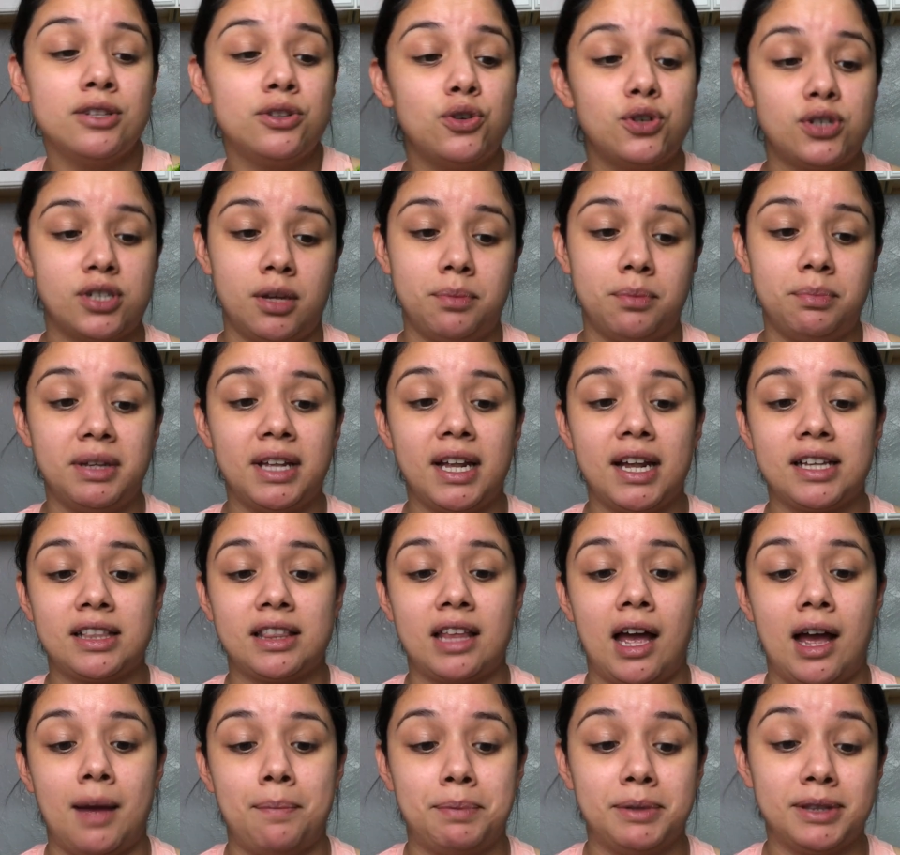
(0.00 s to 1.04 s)
do something like
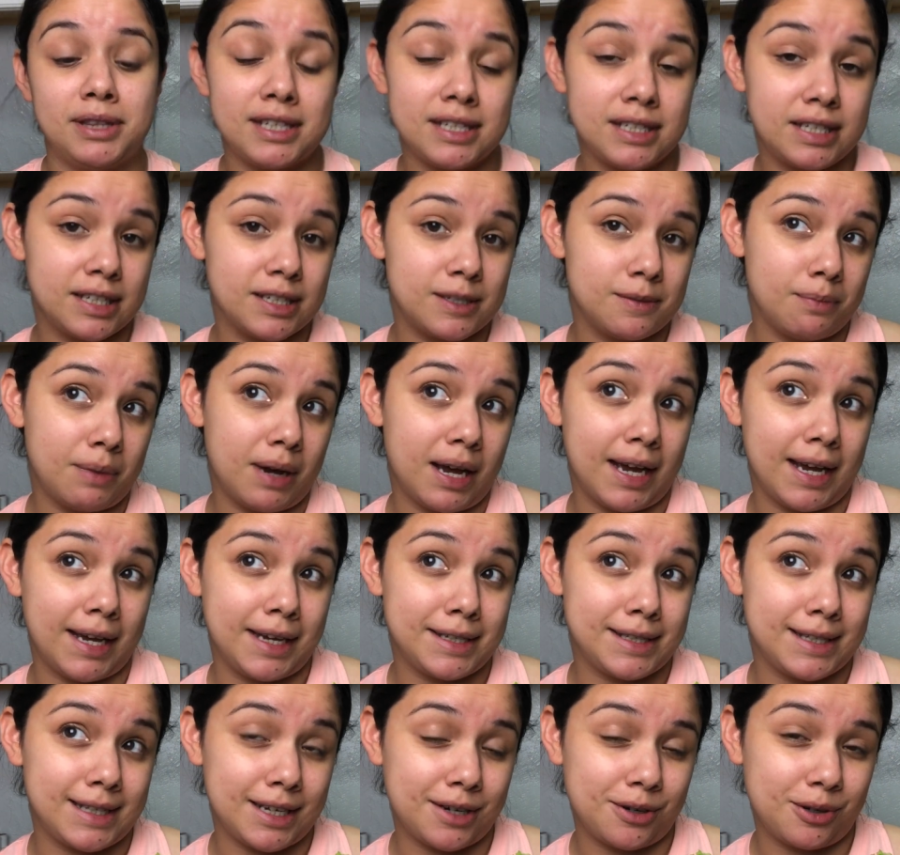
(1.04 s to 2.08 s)
that. But this is my
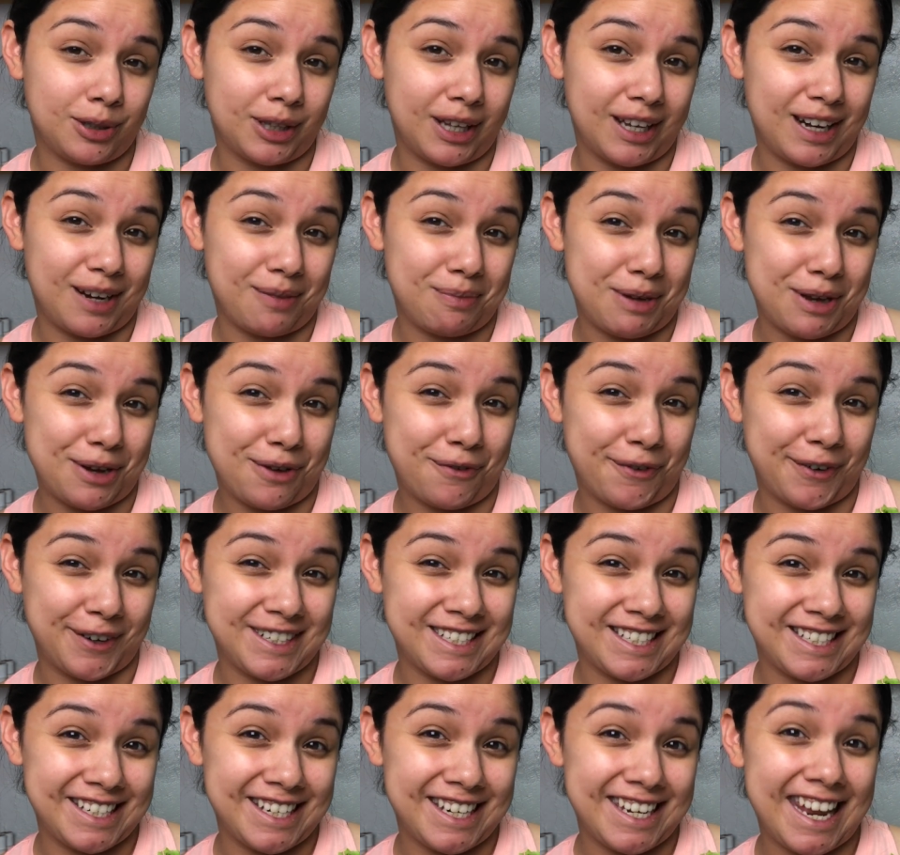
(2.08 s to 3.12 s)
single lady meal for
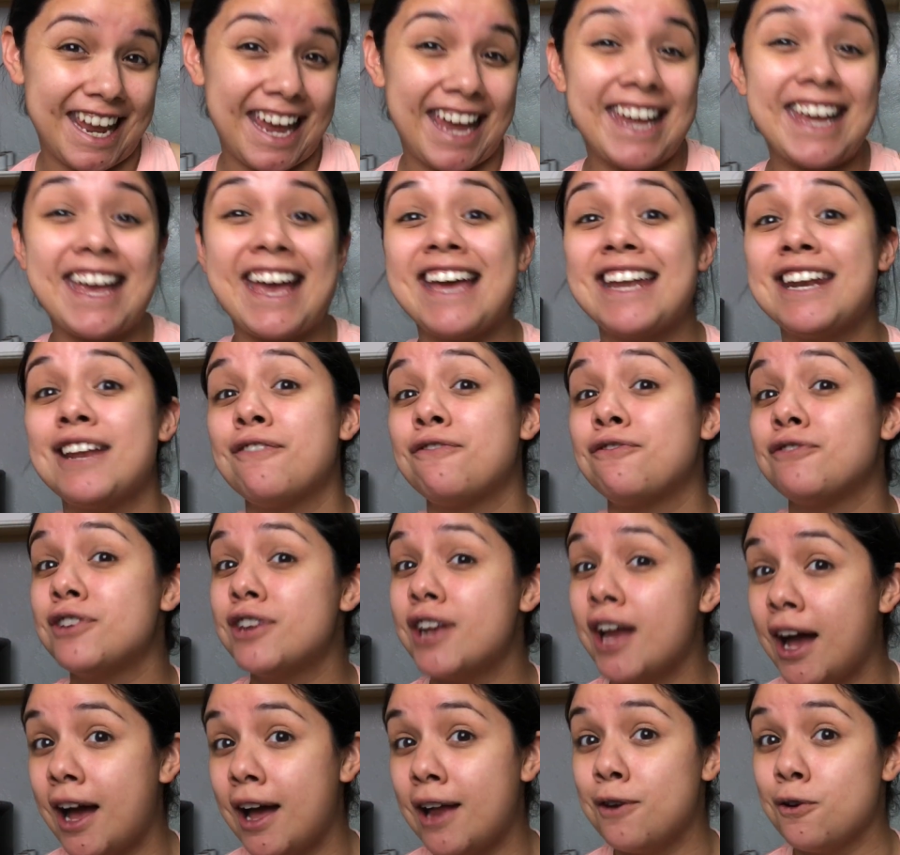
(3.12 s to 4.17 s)
today. And if
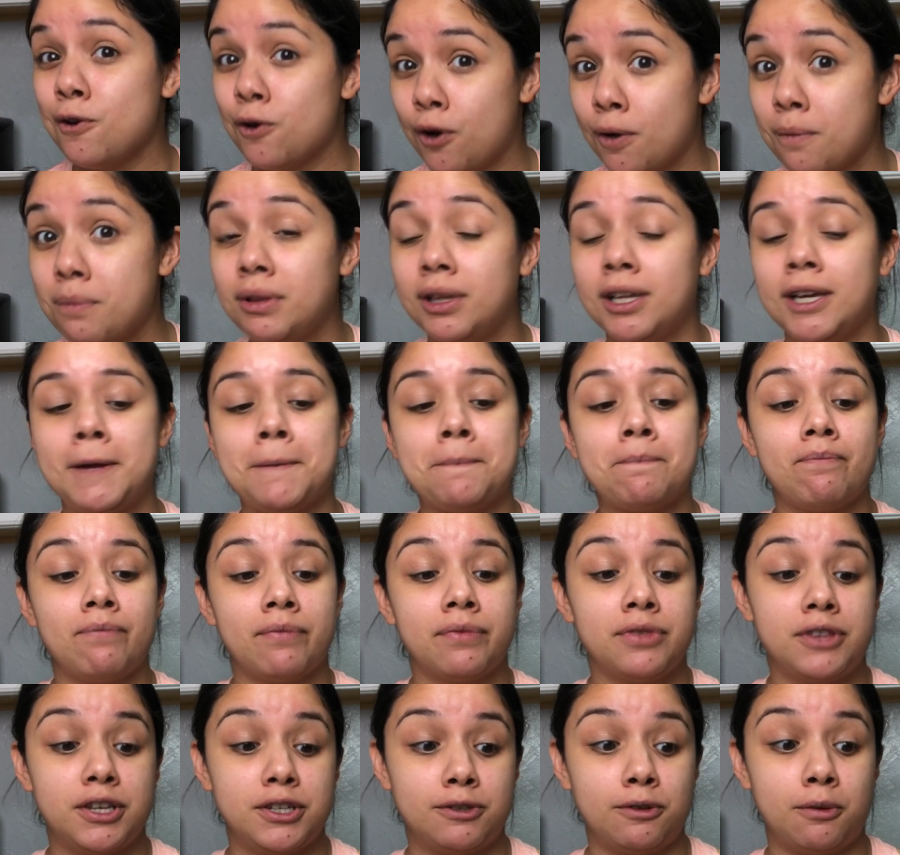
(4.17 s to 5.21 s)
not, normally
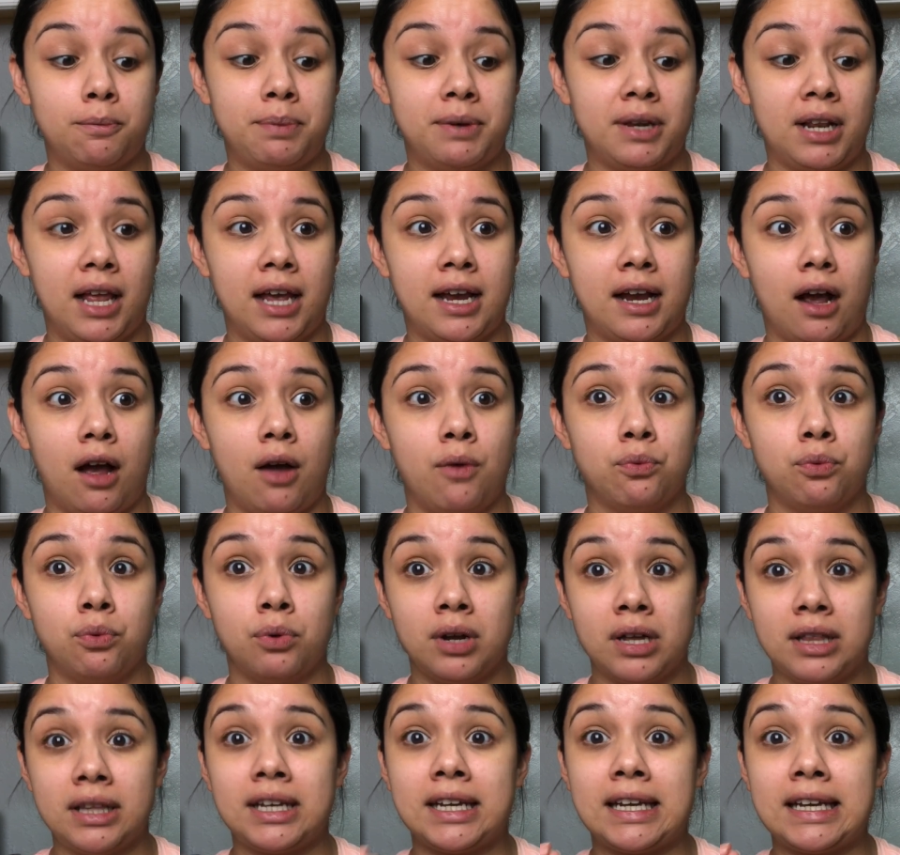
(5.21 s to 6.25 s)
this would be like a
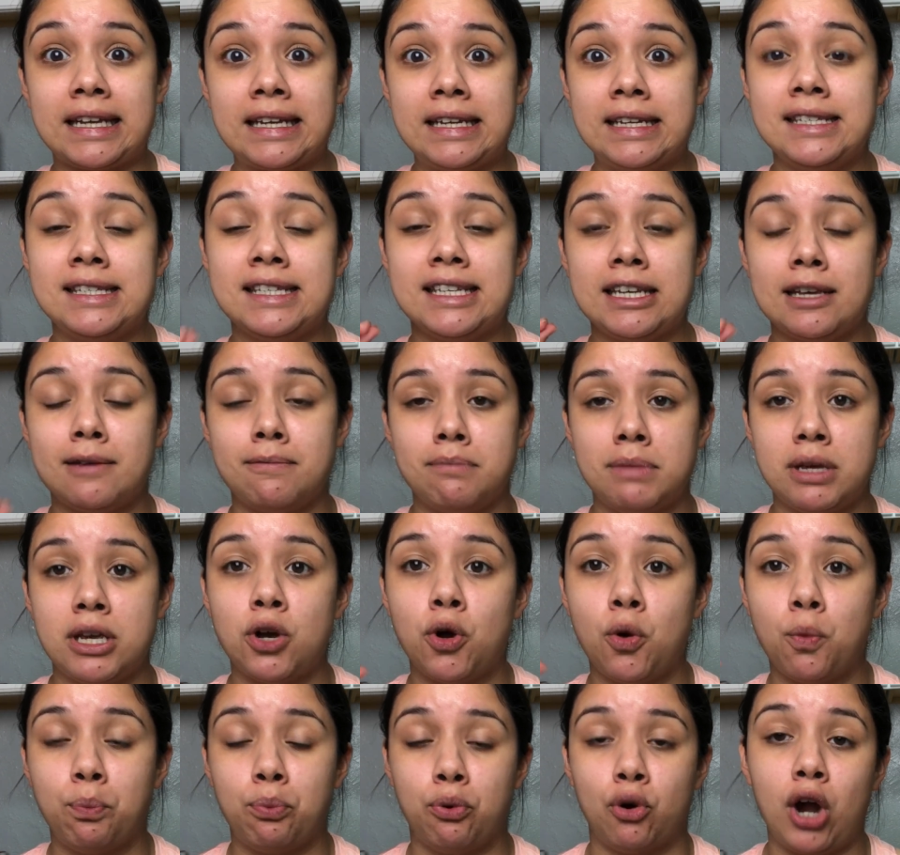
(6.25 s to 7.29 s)
really easy
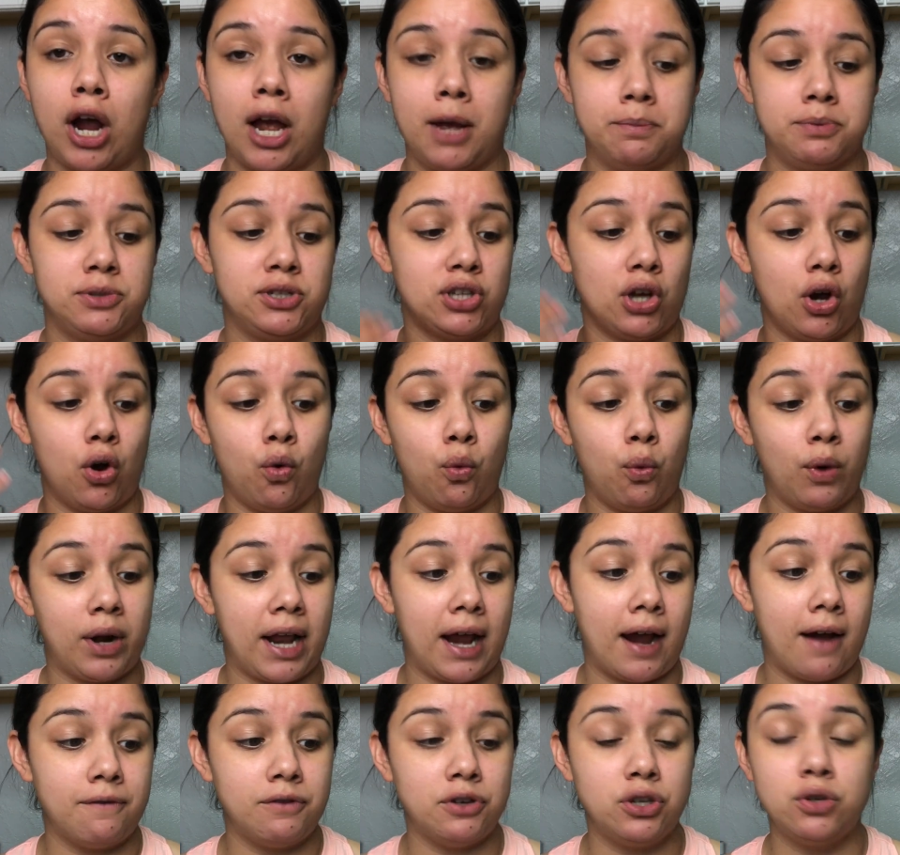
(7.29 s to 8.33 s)
meal prep. So
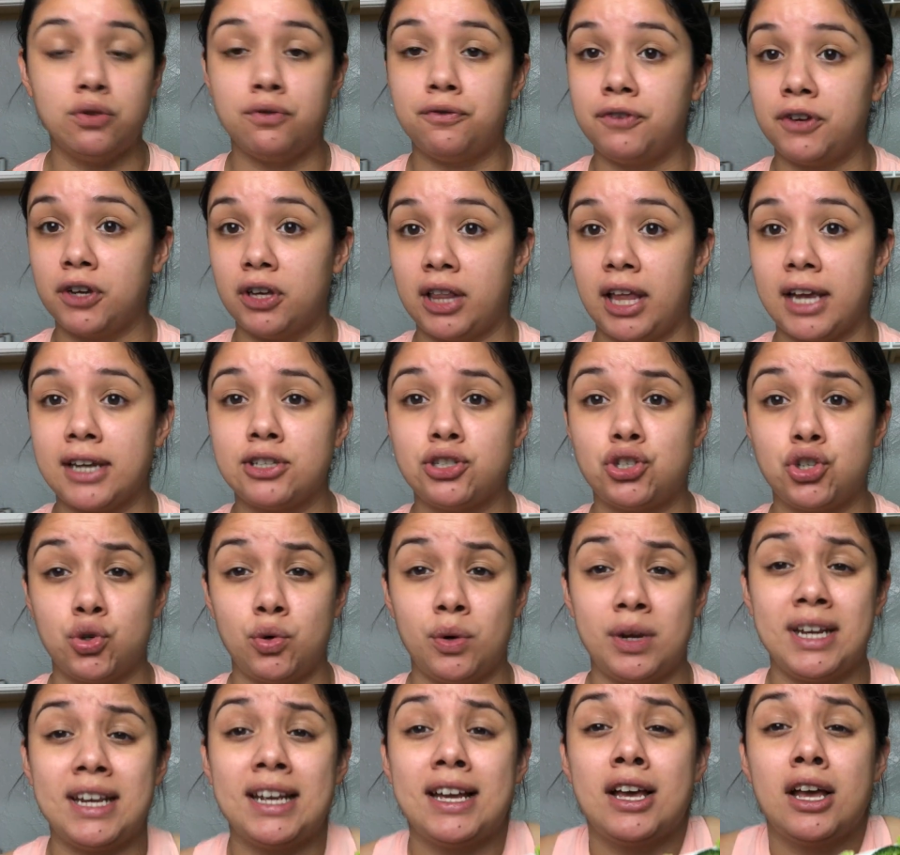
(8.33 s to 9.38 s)
whatever you feel like
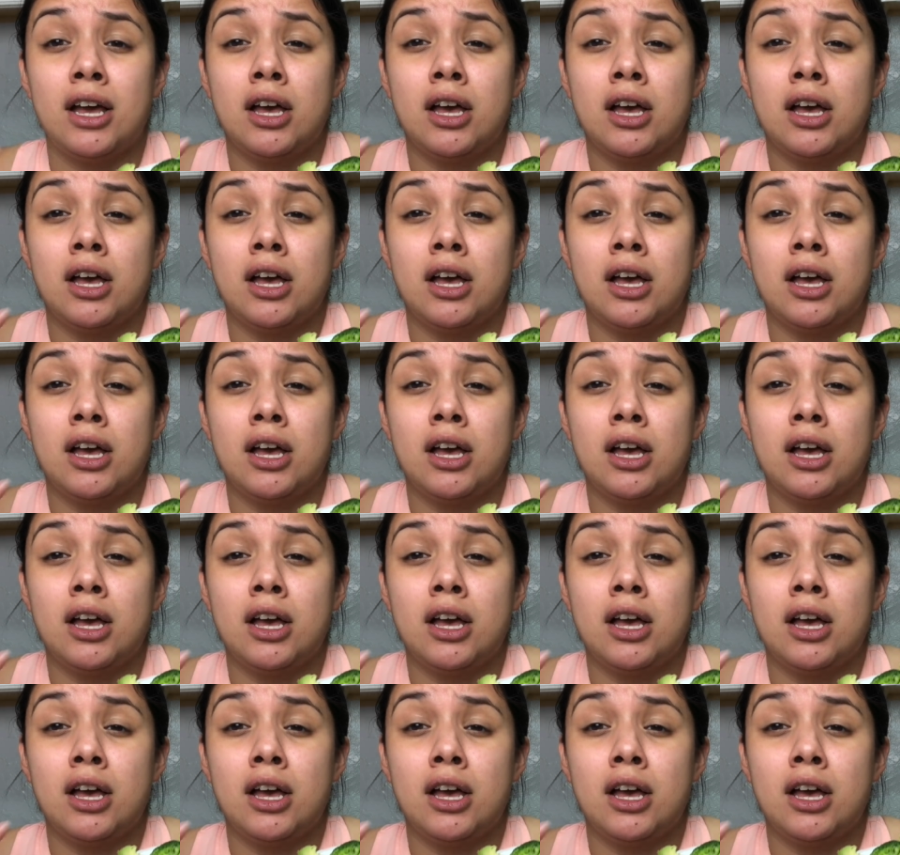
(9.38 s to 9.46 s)
doing,